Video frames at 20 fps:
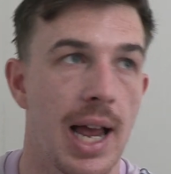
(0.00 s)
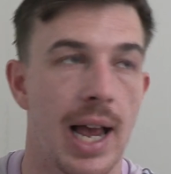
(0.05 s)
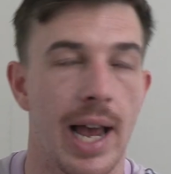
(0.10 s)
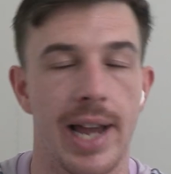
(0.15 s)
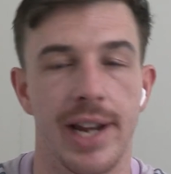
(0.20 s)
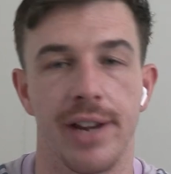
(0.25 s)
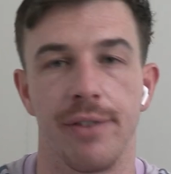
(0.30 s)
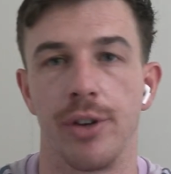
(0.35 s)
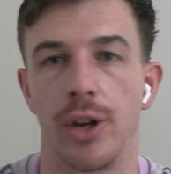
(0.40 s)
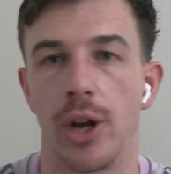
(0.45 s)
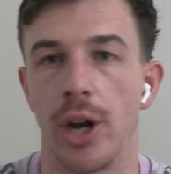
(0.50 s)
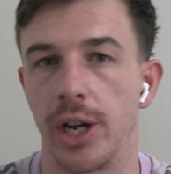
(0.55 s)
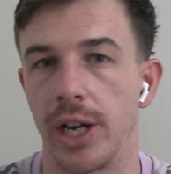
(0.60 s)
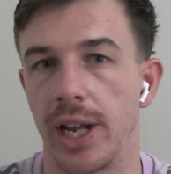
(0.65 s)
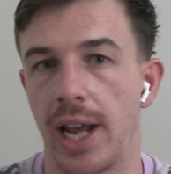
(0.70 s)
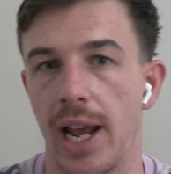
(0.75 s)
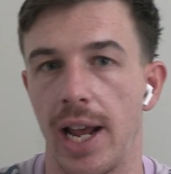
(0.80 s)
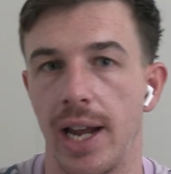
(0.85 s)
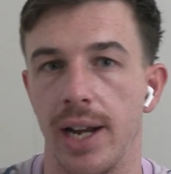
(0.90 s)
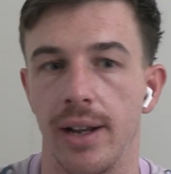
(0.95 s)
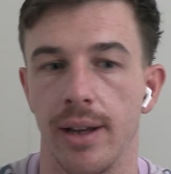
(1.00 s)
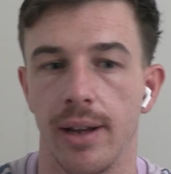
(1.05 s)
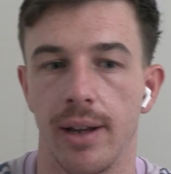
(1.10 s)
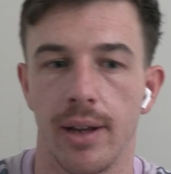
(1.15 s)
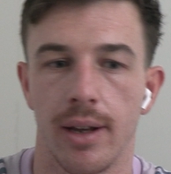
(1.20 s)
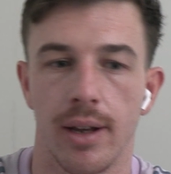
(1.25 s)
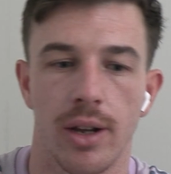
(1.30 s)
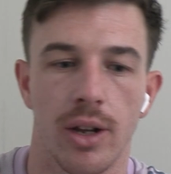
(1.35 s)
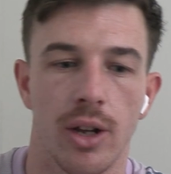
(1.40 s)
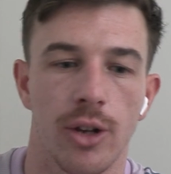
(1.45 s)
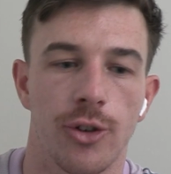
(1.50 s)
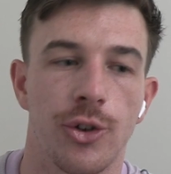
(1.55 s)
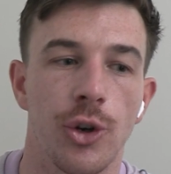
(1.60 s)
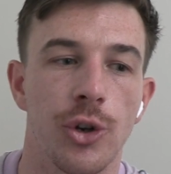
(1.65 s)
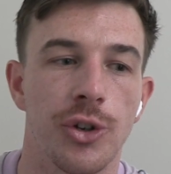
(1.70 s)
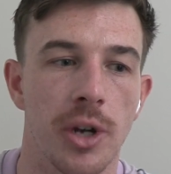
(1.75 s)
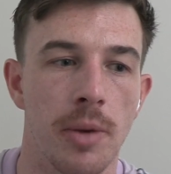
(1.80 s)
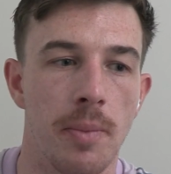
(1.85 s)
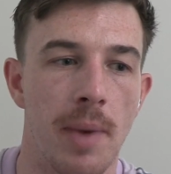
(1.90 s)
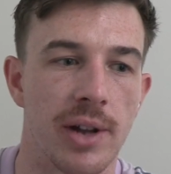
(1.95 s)
hey, if you only had
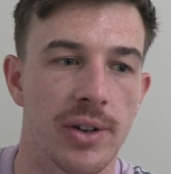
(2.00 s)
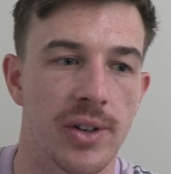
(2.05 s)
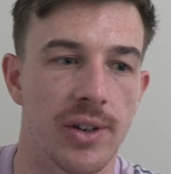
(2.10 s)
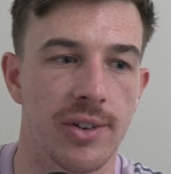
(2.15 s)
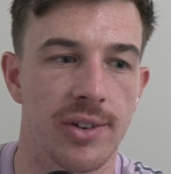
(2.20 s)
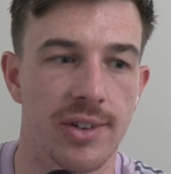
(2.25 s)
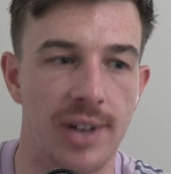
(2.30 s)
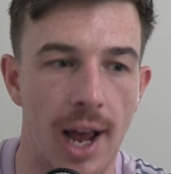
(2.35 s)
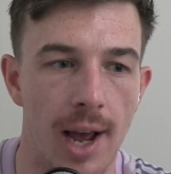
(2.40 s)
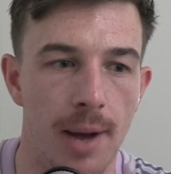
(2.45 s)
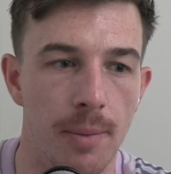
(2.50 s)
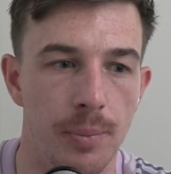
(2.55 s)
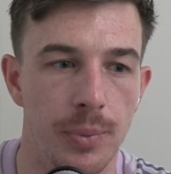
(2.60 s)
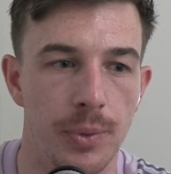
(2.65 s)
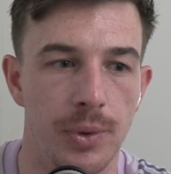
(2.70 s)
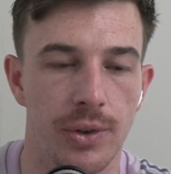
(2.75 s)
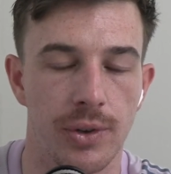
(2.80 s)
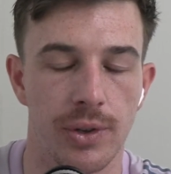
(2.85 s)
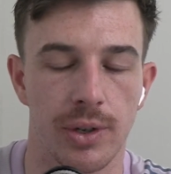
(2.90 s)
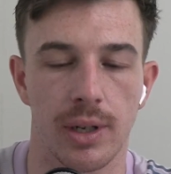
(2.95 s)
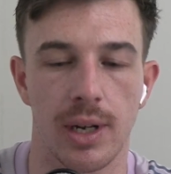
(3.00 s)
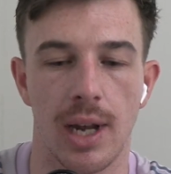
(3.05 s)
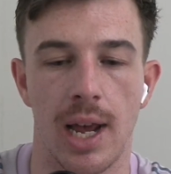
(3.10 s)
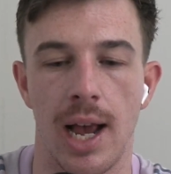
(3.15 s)
certain amount of subs,